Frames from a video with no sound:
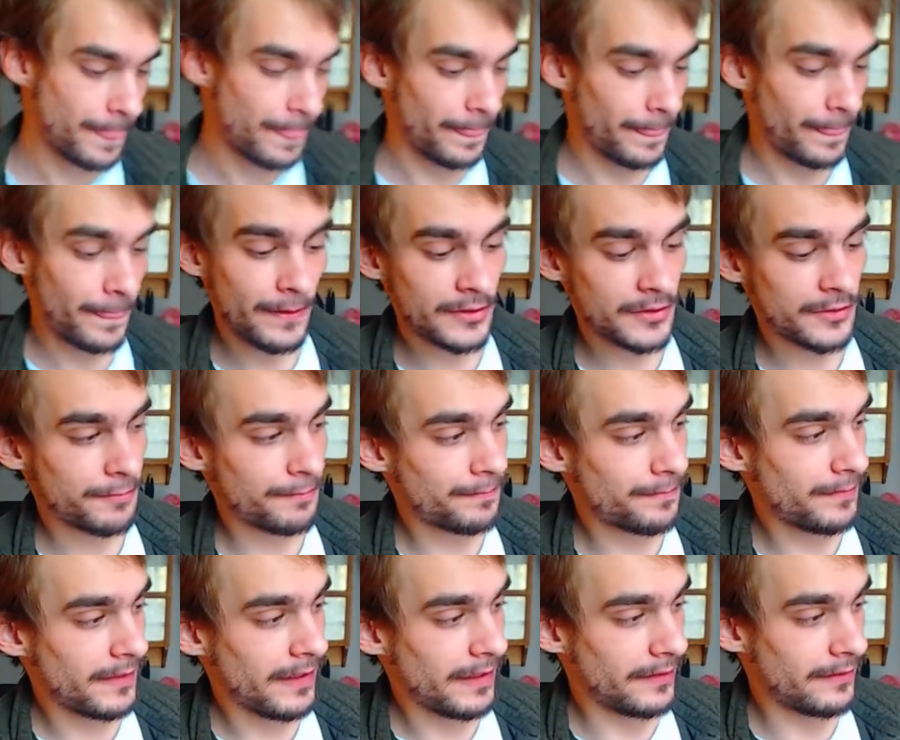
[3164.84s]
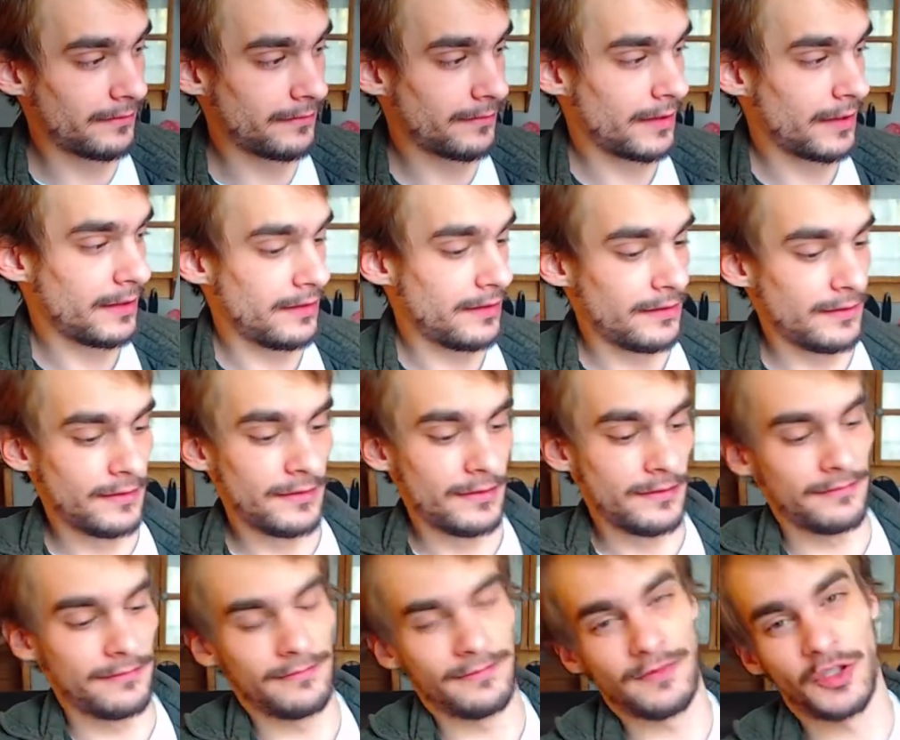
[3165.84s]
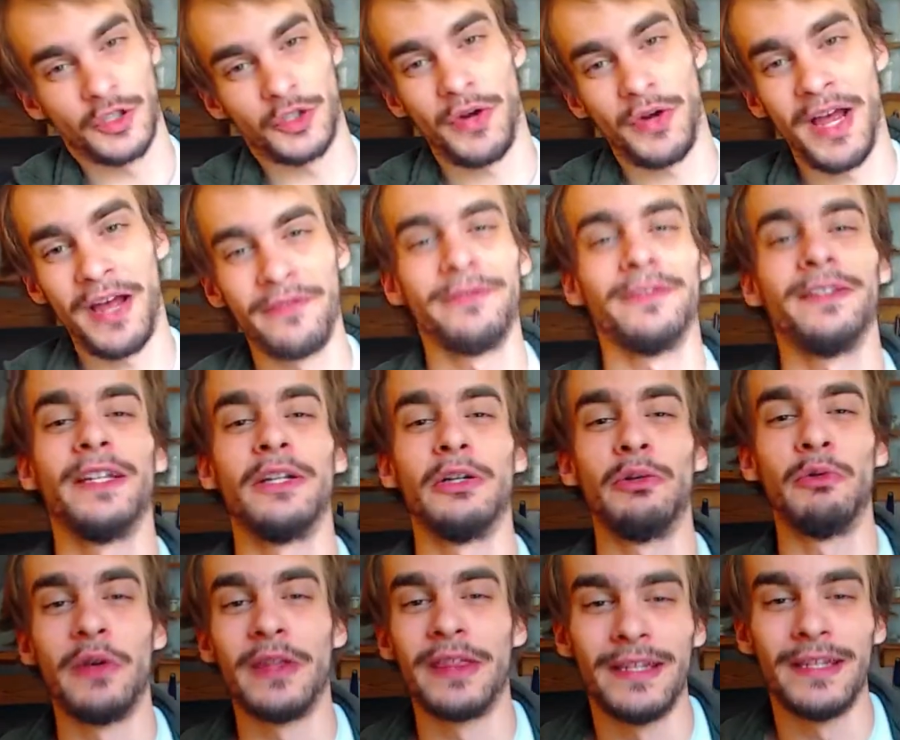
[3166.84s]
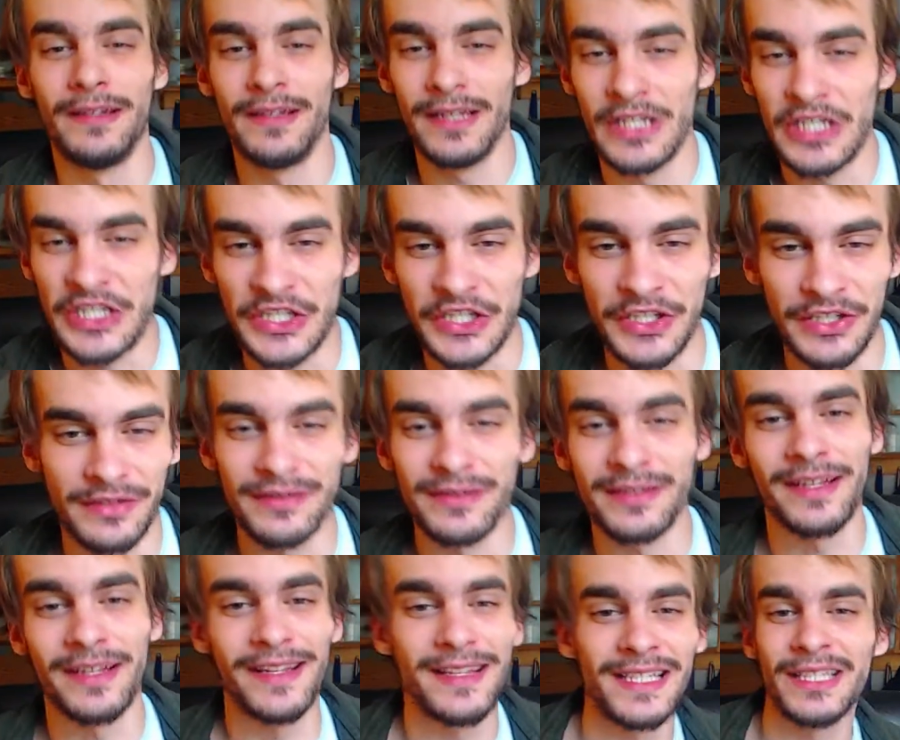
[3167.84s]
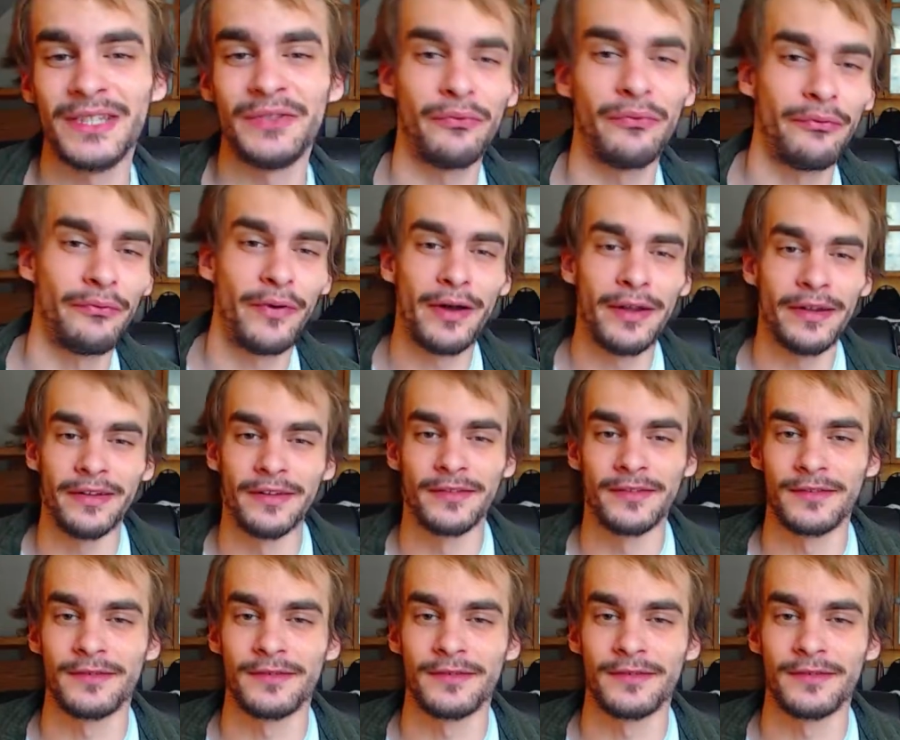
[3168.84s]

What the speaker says: There's like, traveling with addictions isn't fun.